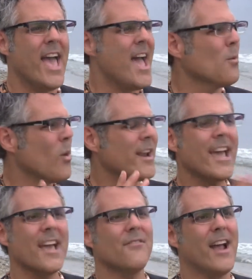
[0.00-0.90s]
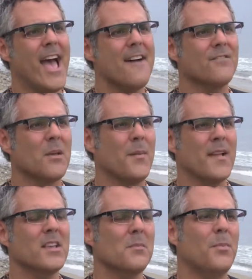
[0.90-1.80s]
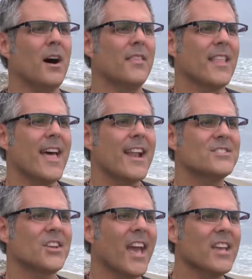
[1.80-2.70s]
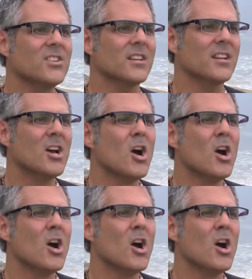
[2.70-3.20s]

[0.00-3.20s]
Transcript: and when I ever have depended upon that education